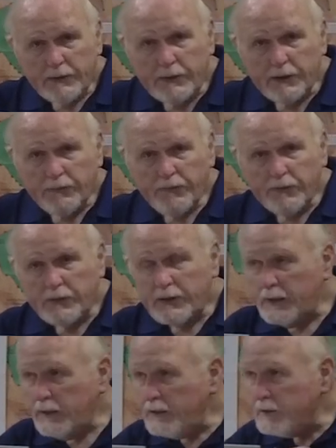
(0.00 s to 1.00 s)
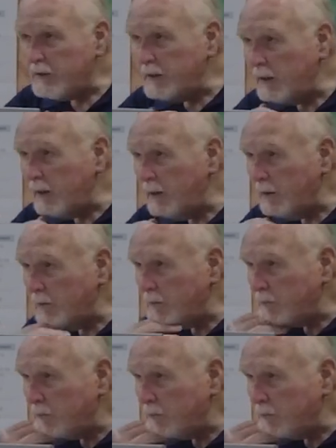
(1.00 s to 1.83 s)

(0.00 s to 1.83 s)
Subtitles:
different than he's dealing